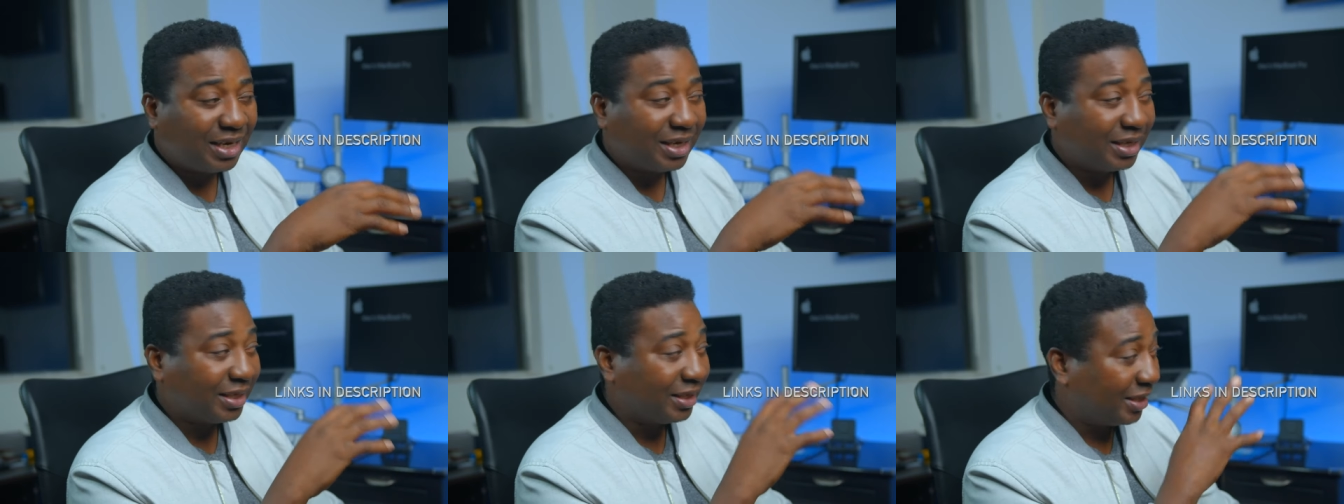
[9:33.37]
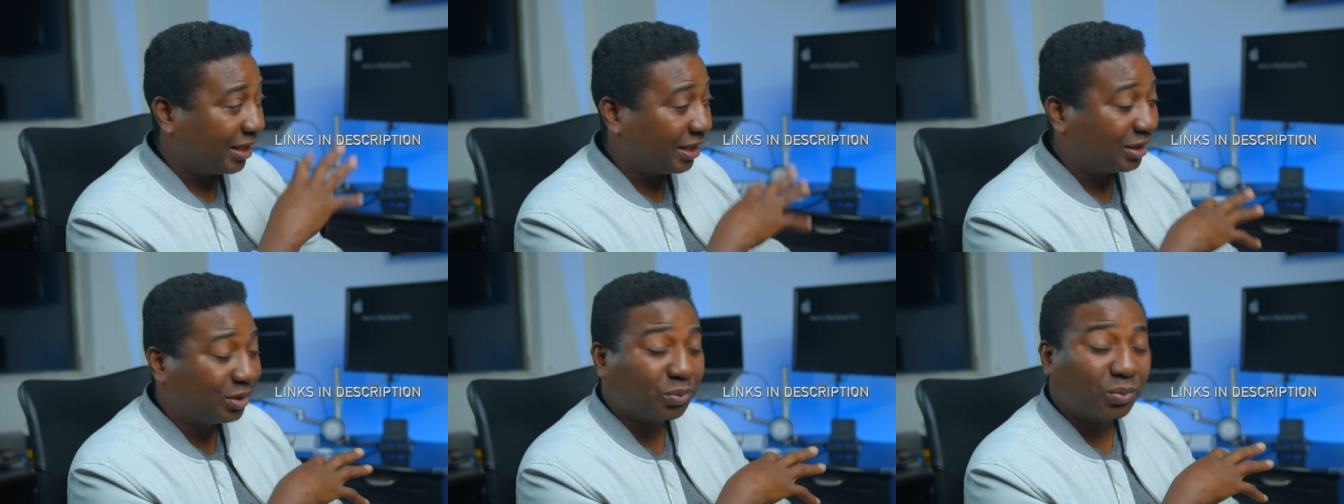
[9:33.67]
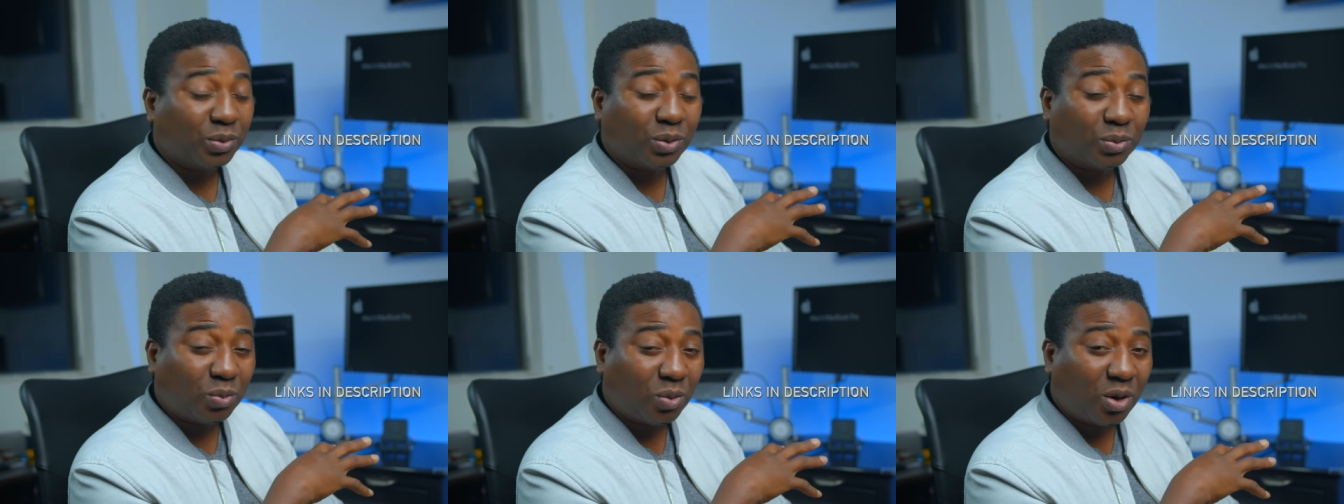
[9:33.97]
This
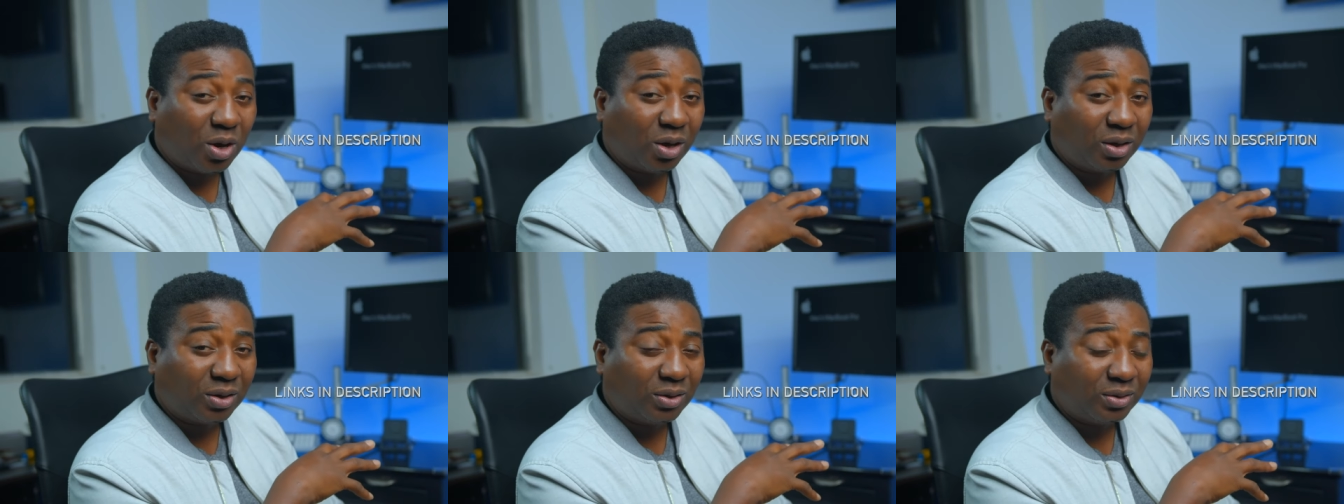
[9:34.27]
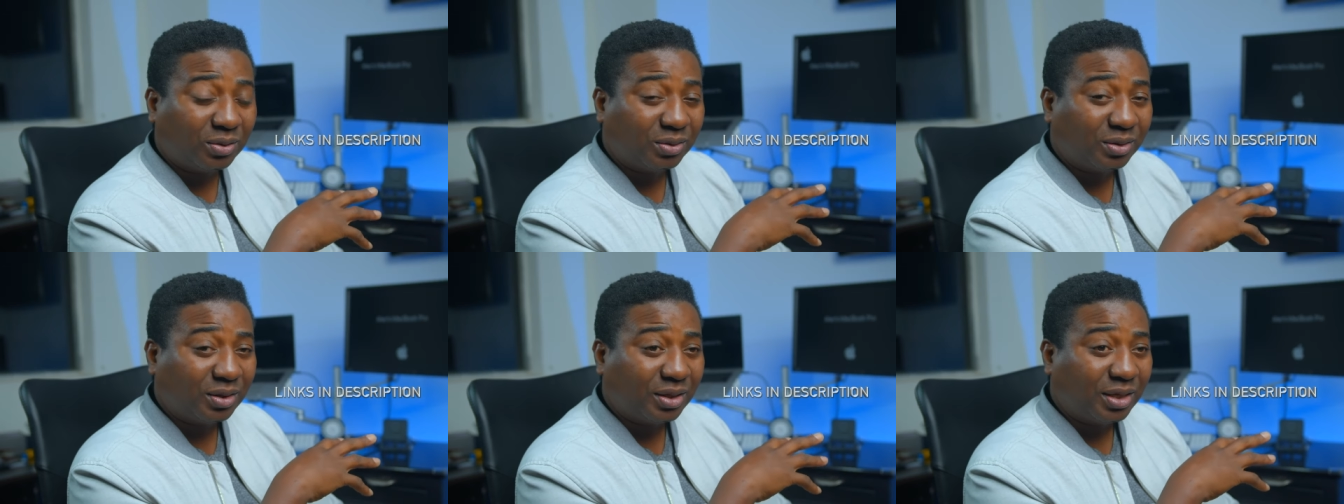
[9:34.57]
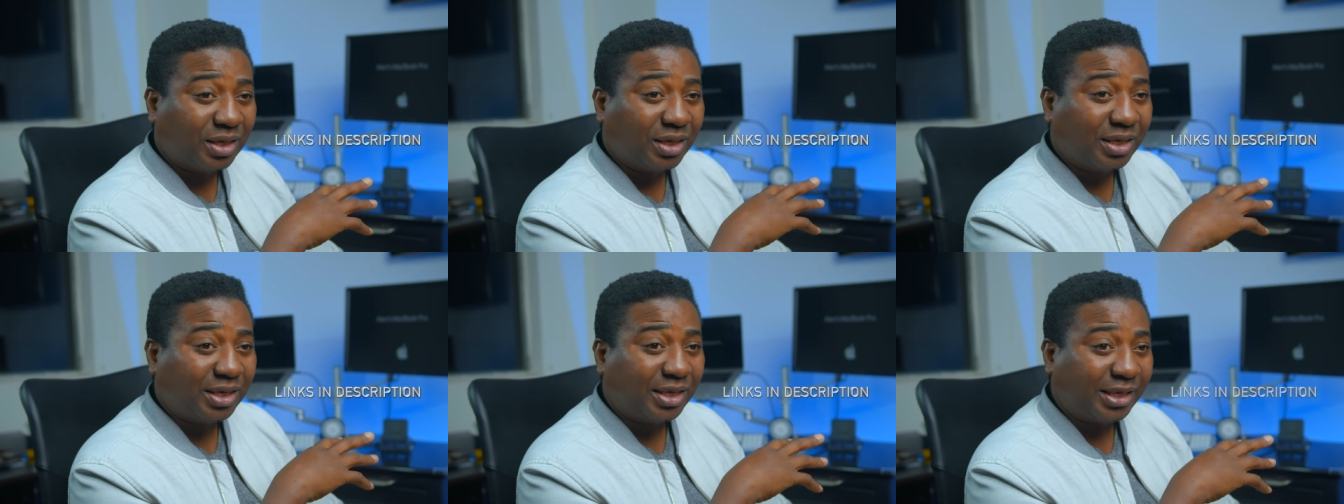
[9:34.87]
will work
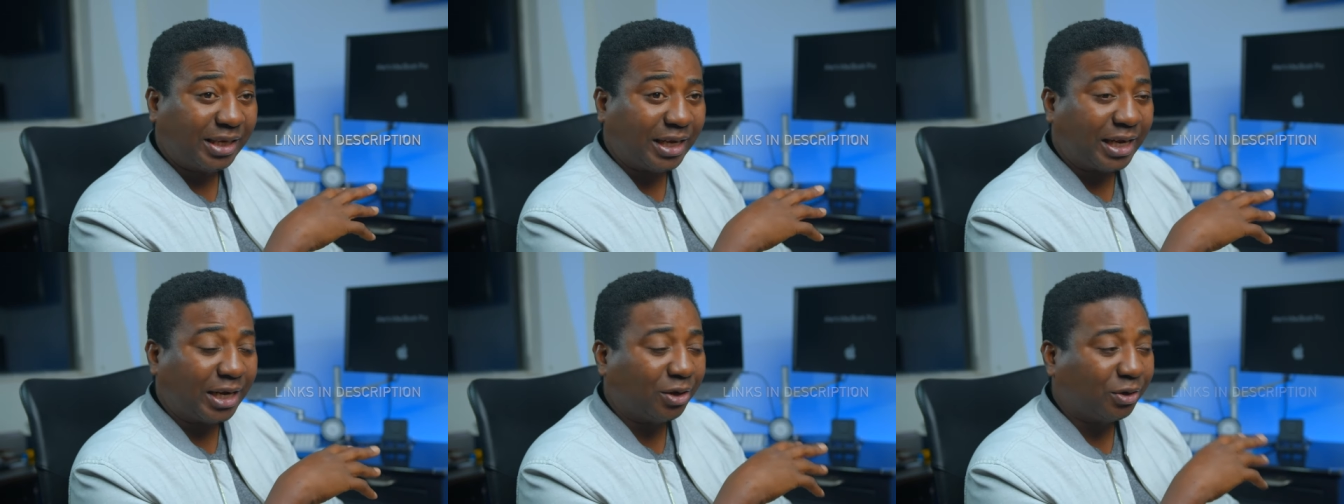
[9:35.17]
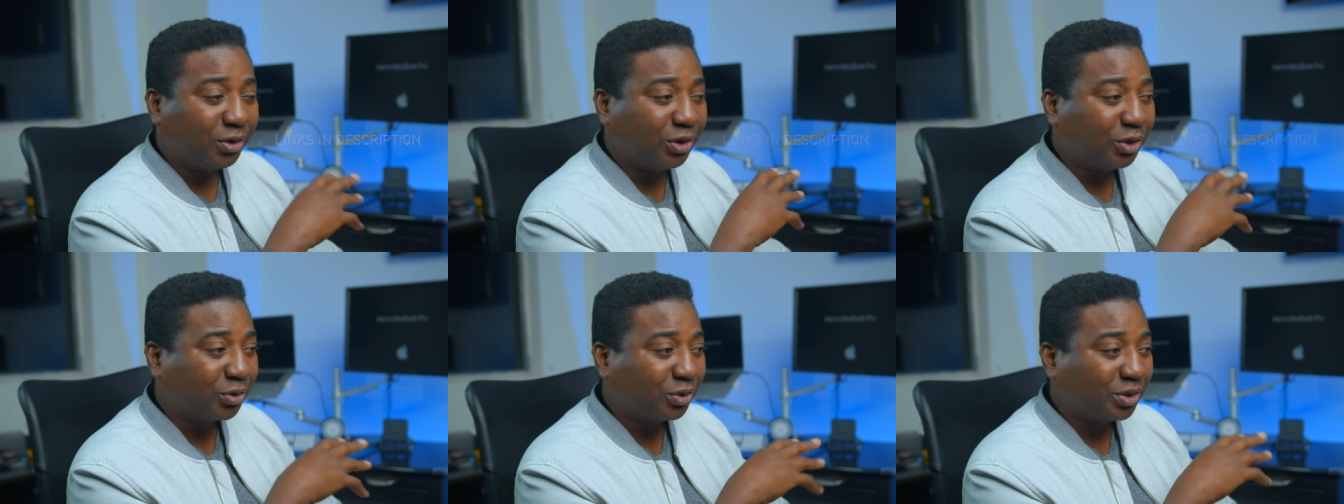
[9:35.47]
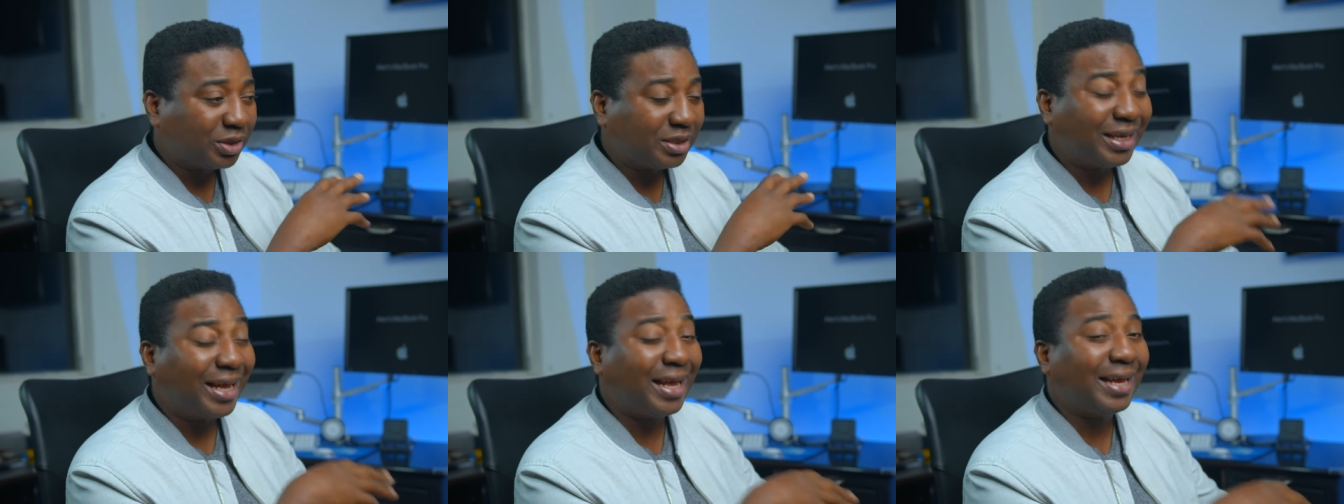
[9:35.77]
you know, you could
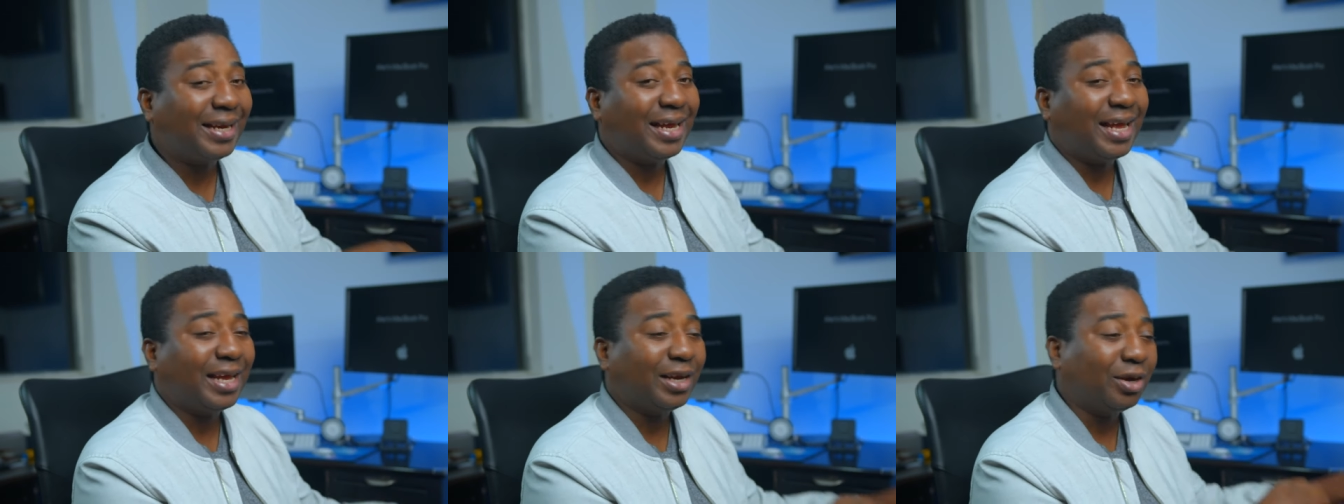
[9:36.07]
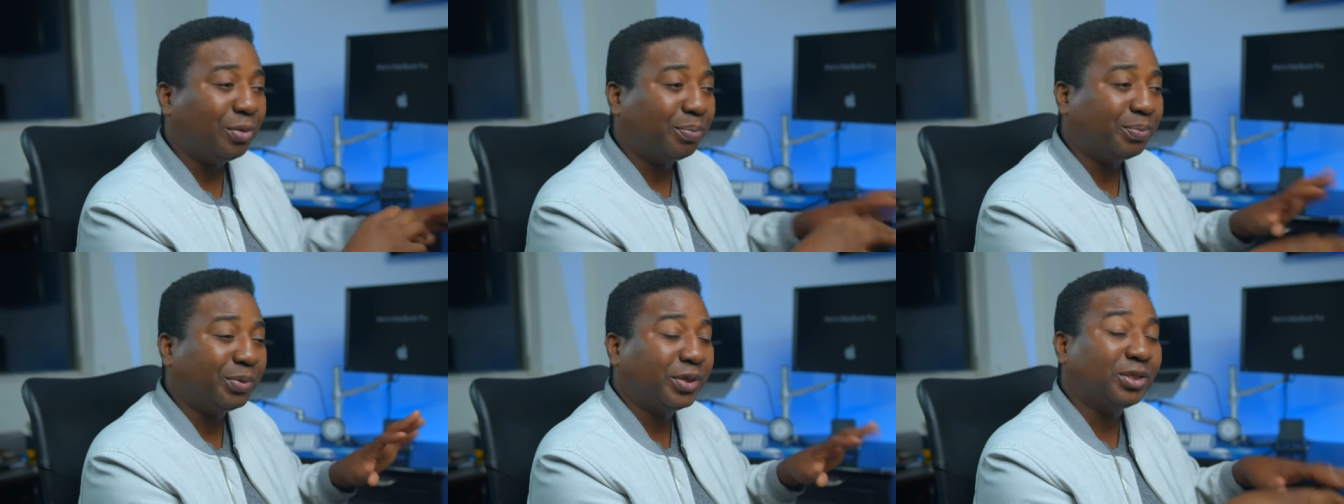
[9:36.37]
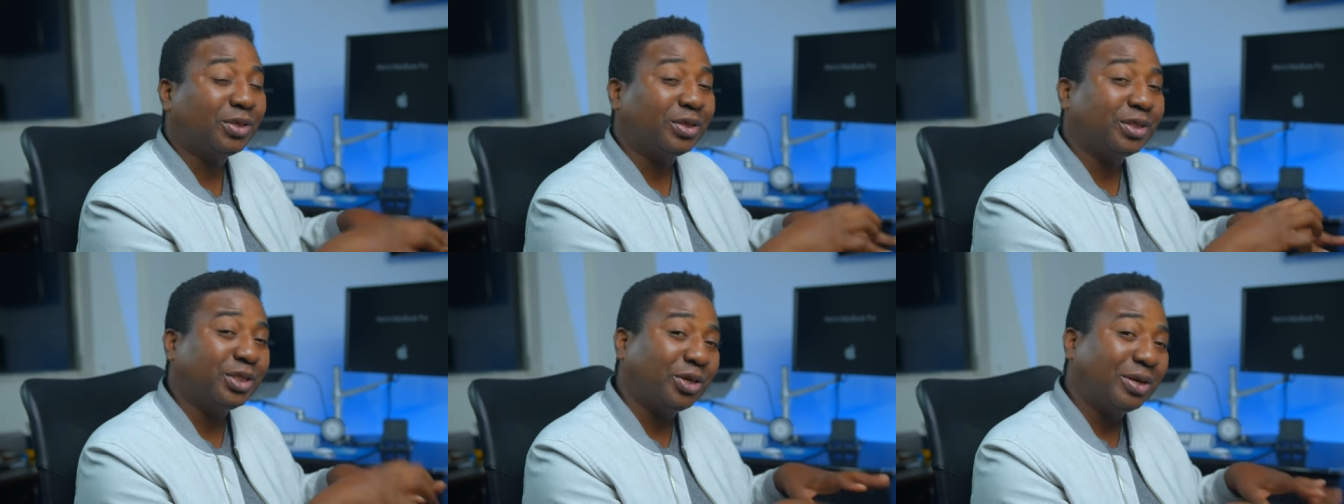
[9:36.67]
stand and operate
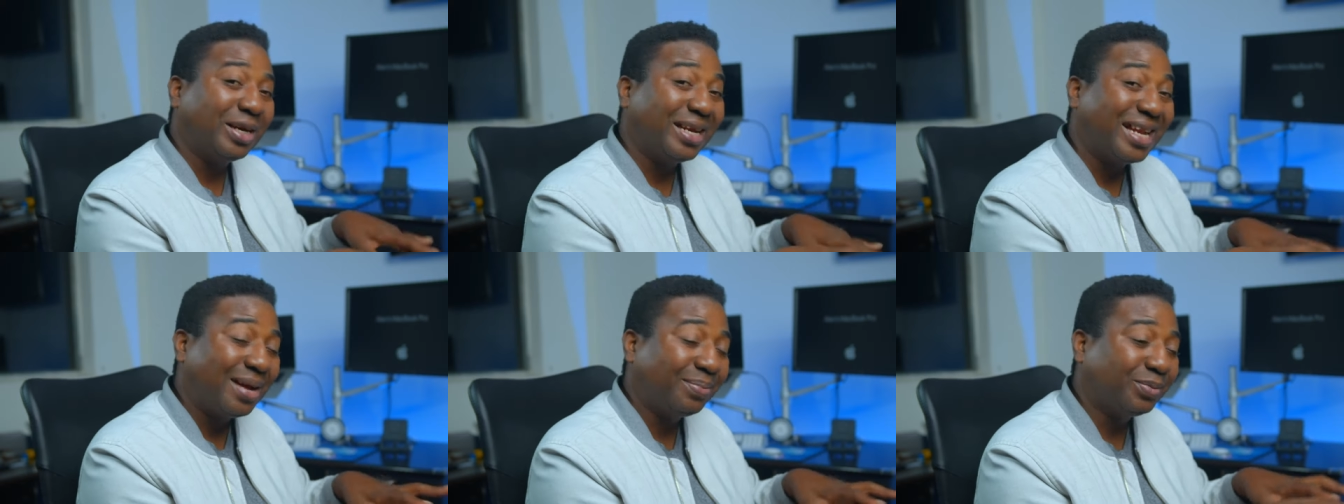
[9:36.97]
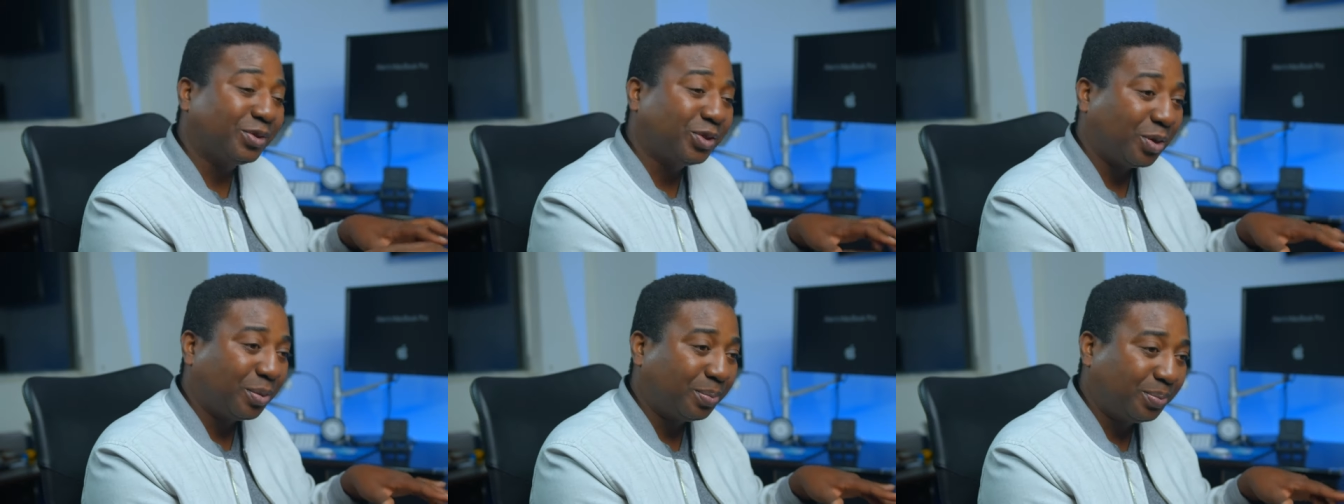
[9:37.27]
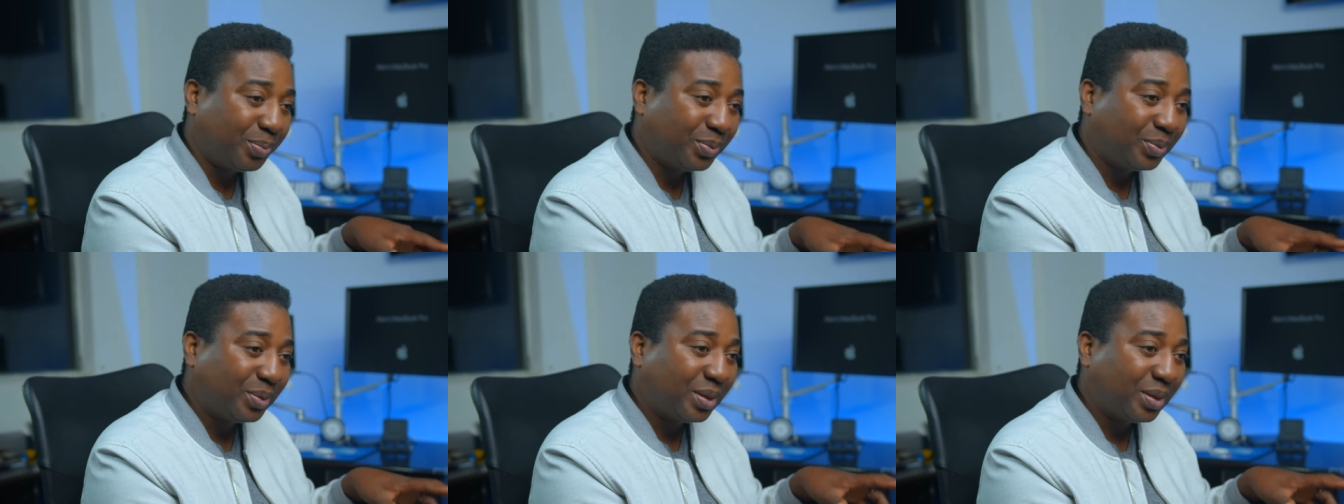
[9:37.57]
on your laptop